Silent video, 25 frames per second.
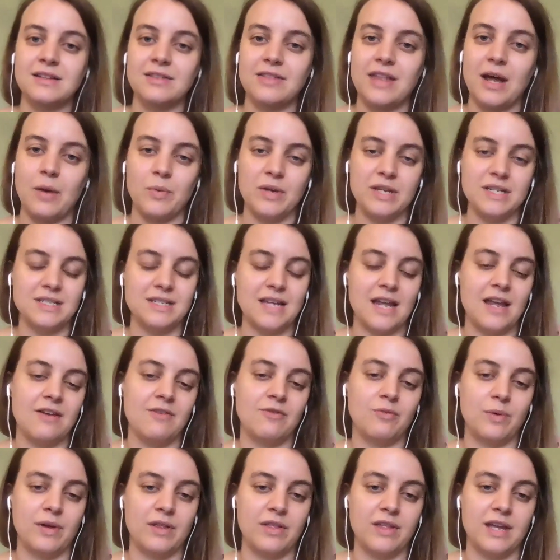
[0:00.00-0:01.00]
that we
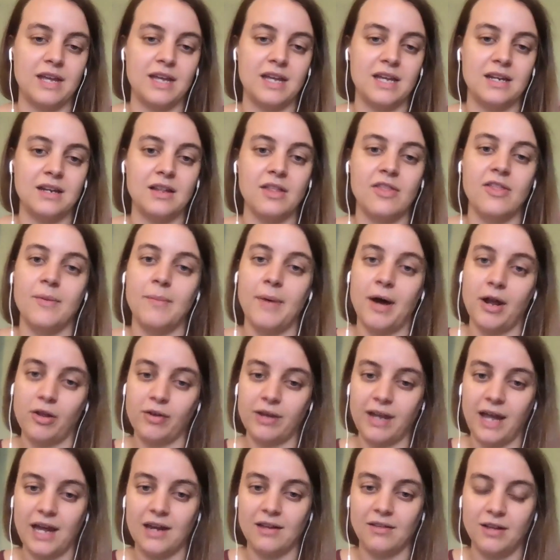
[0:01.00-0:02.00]
save within the model
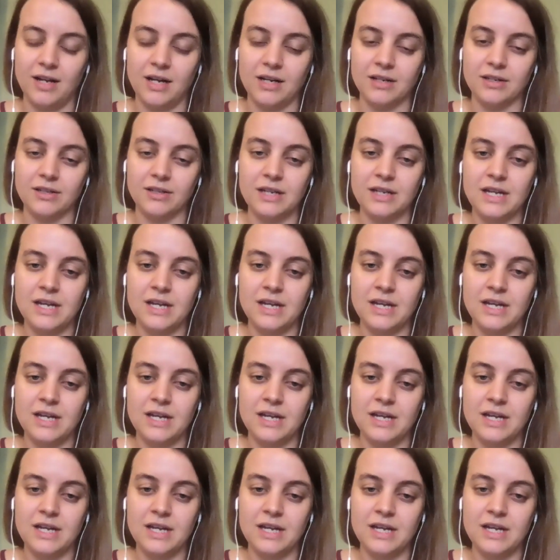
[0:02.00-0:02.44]
catalog.